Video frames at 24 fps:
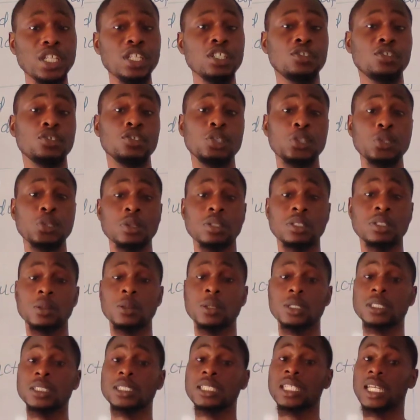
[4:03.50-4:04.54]
need to use a
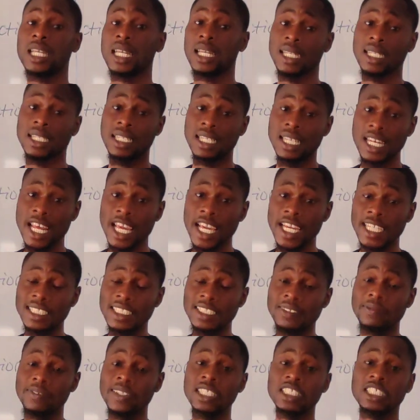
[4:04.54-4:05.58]
what? A
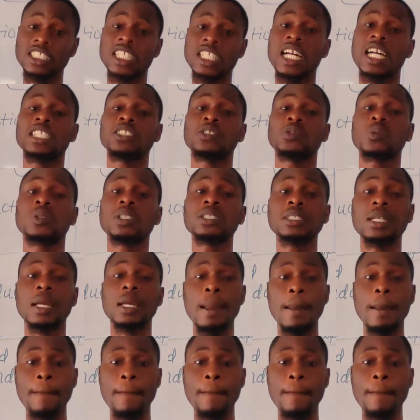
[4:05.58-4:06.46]
negatively charged what?